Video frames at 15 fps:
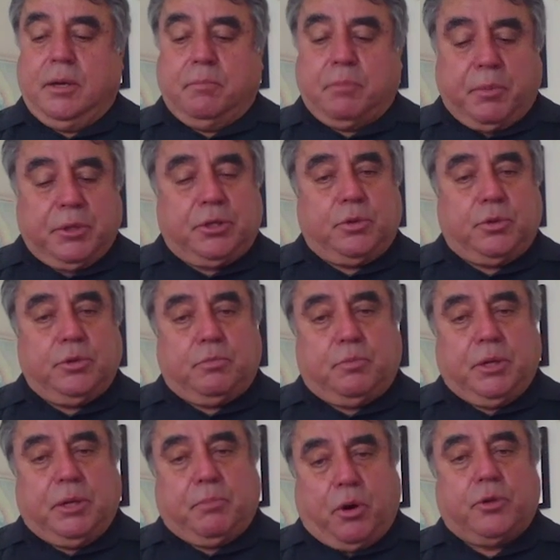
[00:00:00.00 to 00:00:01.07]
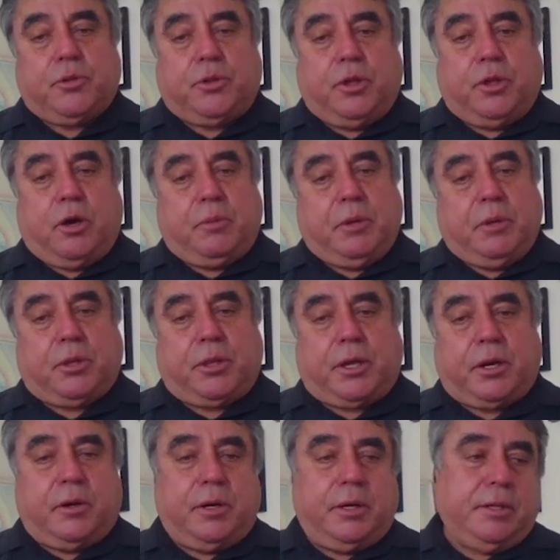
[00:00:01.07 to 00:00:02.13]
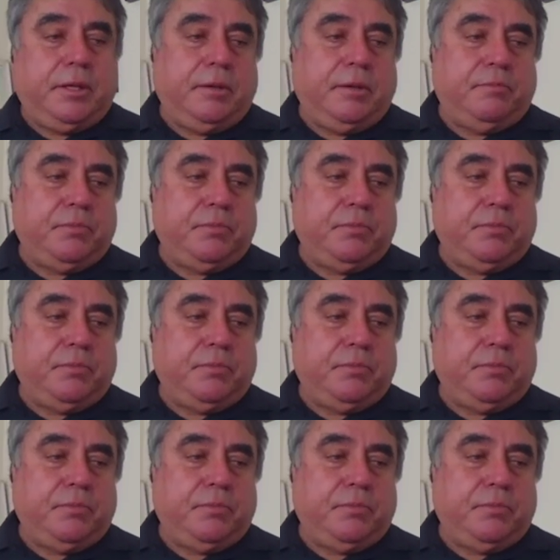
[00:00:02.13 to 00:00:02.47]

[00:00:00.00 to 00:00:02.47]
But we both know people that are in the